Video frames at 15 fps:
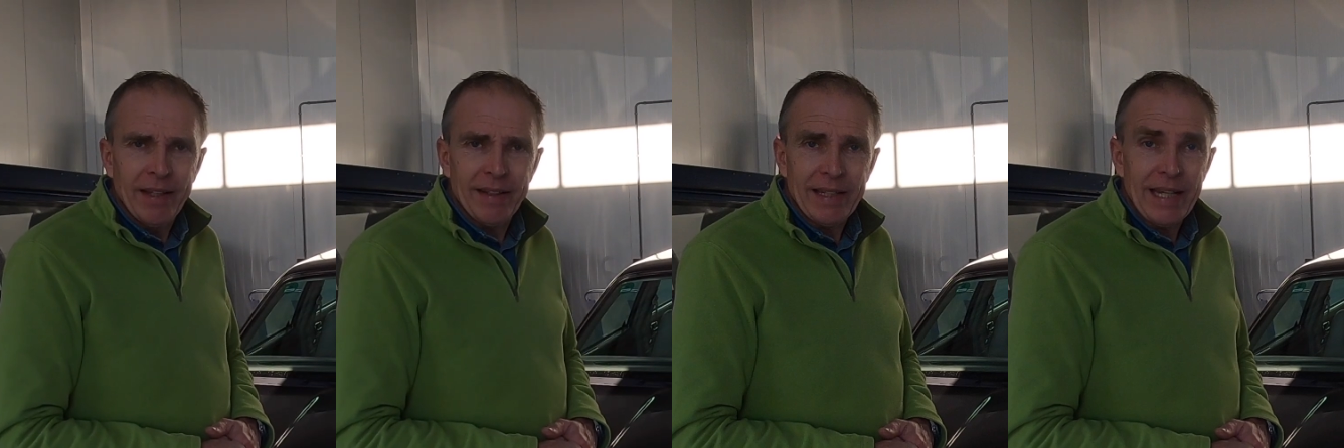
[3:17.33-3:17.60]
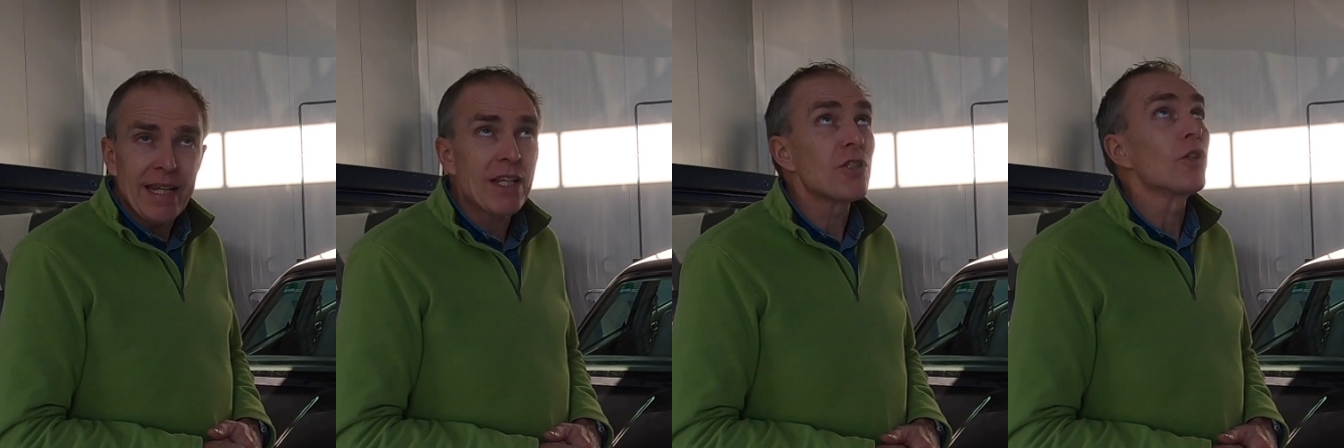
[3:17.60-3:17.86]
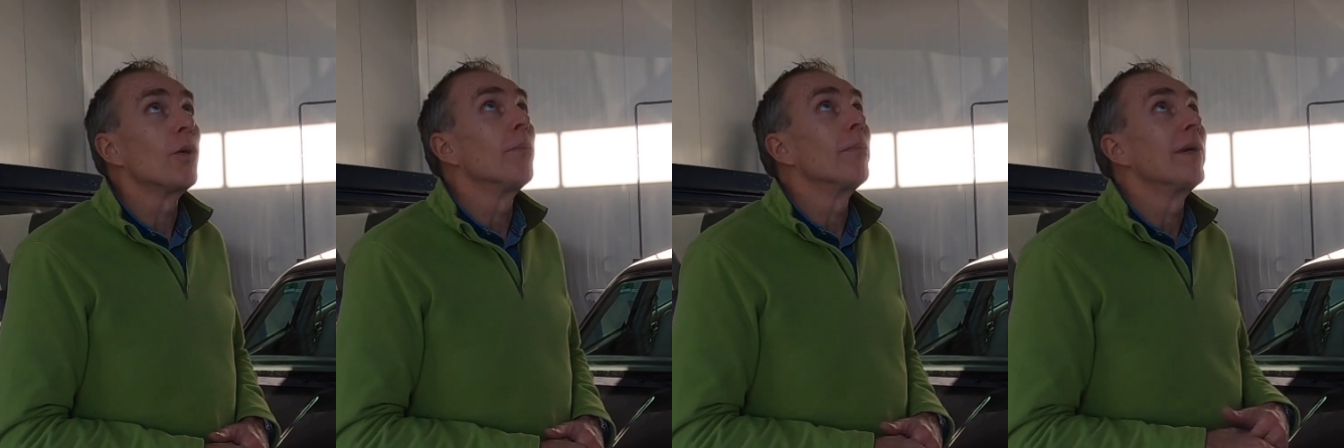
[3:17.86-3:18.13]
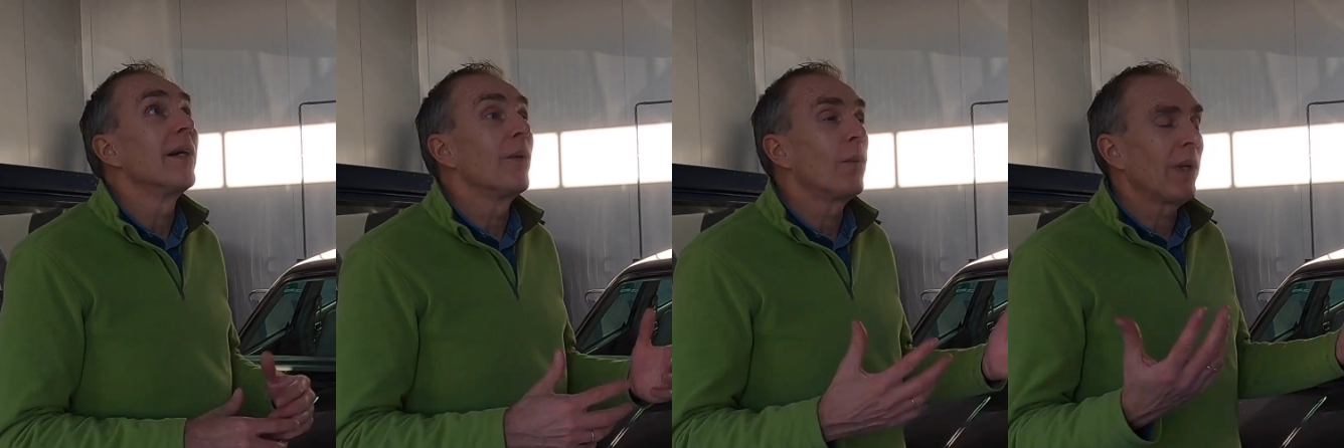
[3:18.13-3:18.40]
There is some,
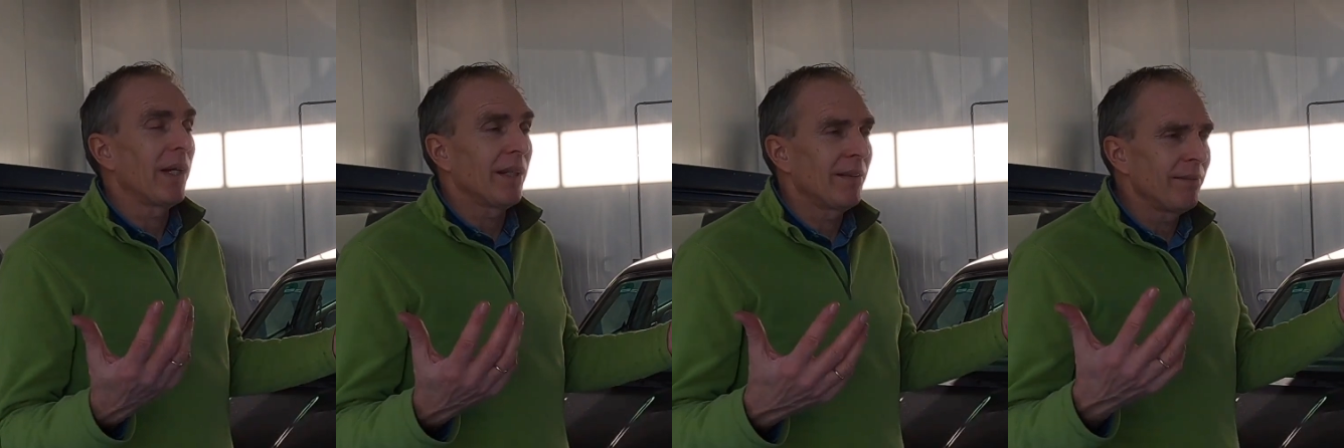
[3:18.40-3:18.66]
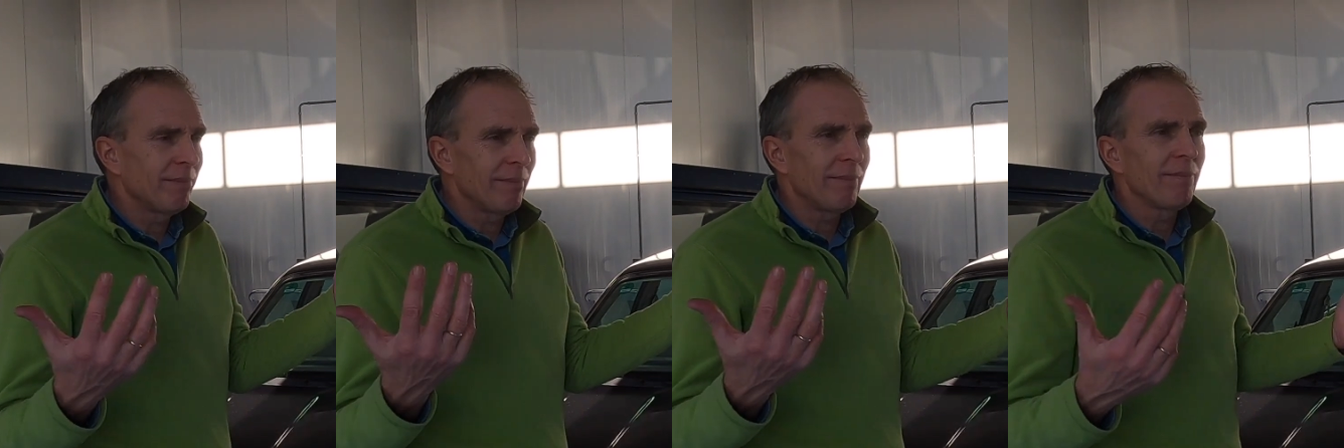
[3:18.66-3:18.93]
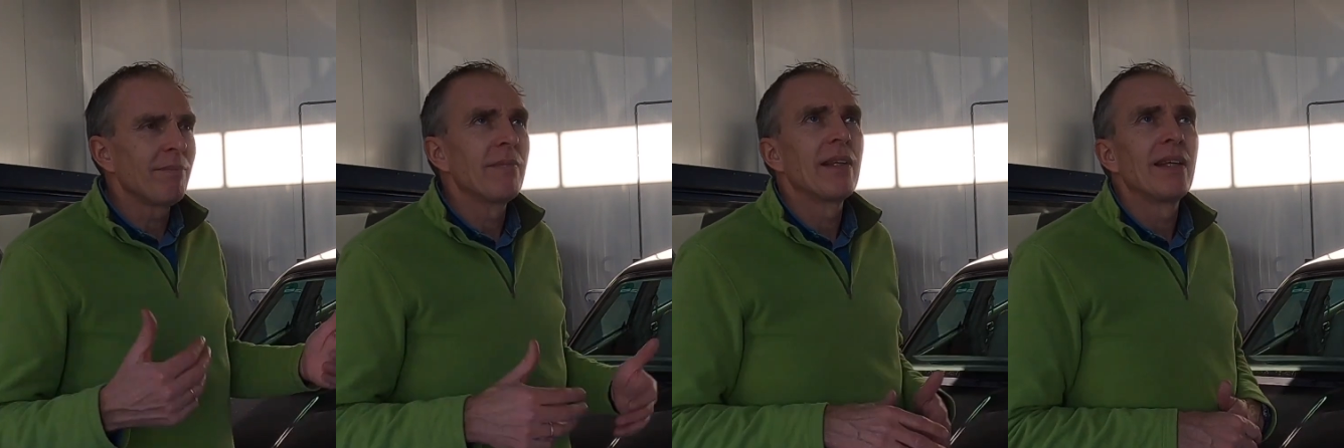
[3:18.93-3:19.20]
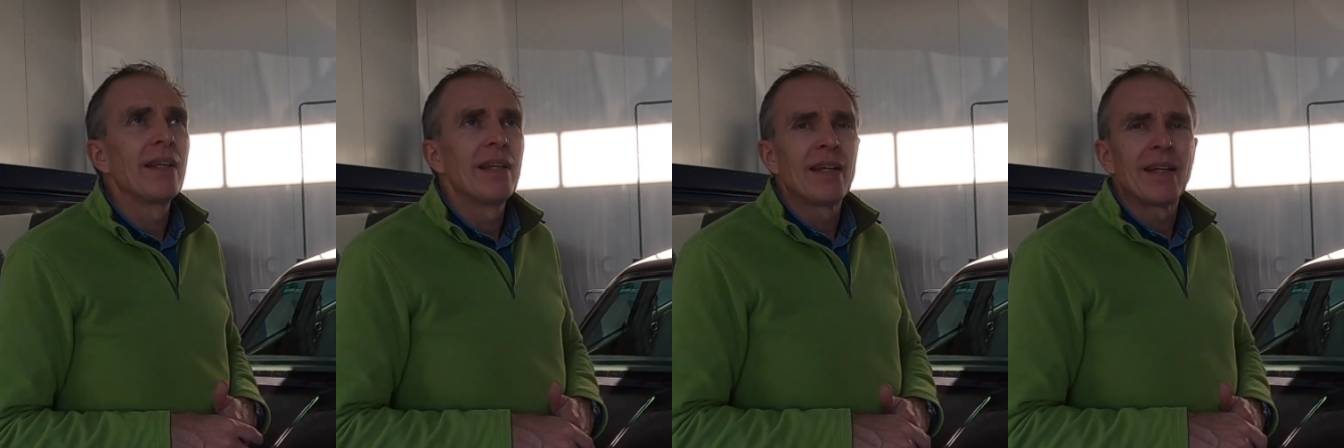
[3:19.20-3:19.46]

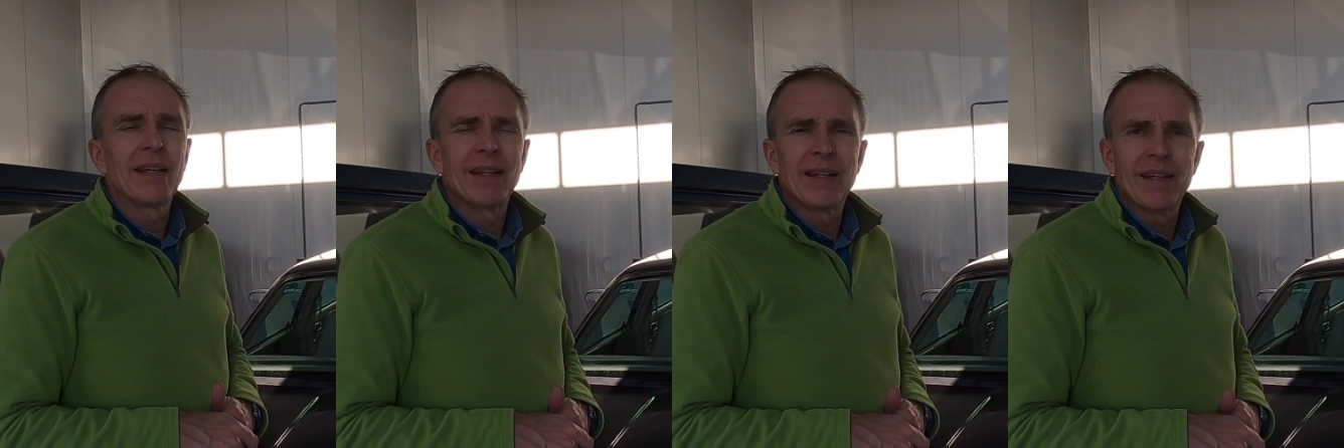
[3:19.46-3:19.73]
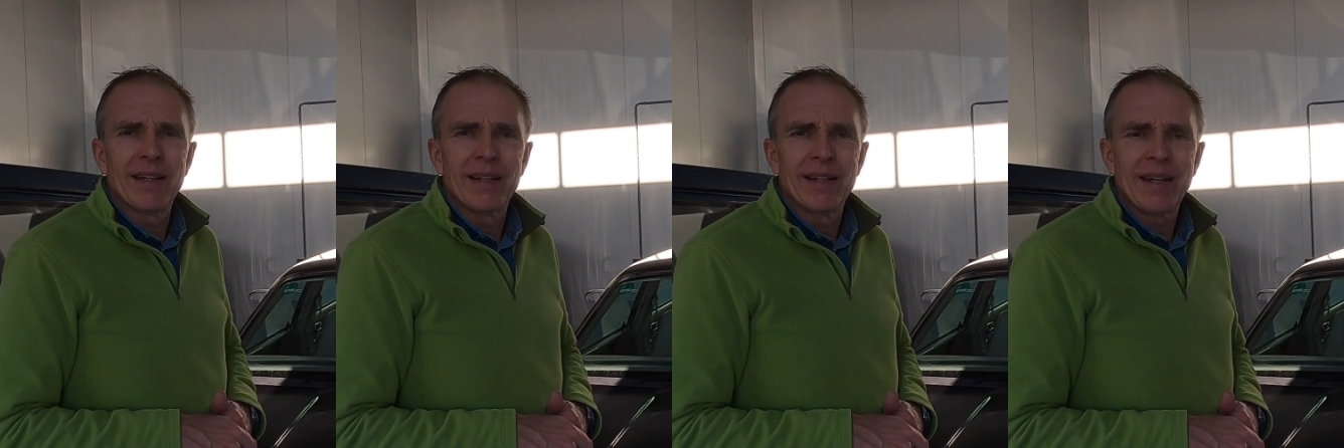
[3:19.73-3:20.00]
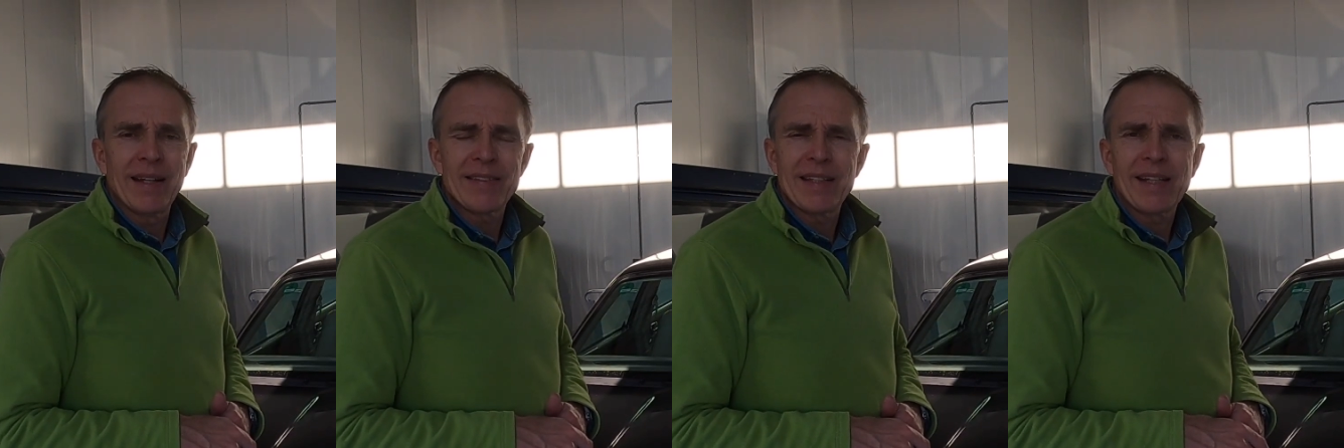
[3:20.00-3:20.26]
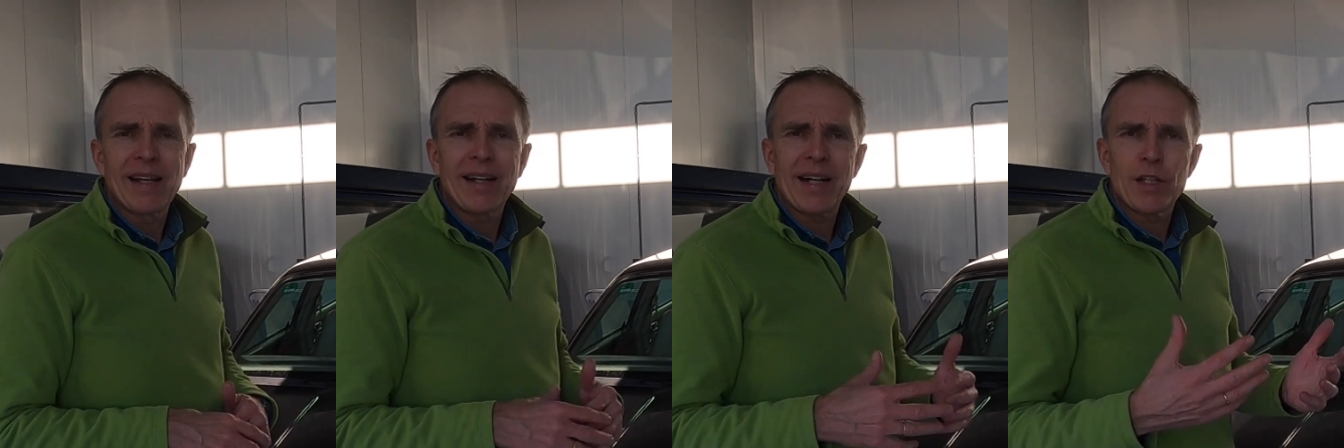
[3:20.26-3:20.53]
I
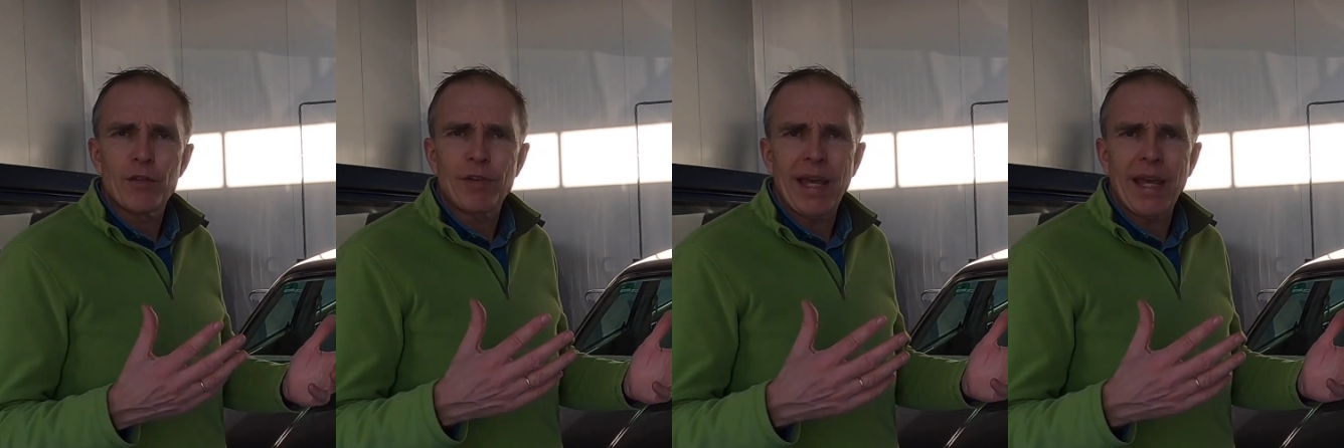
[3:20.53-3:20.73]
think a kind of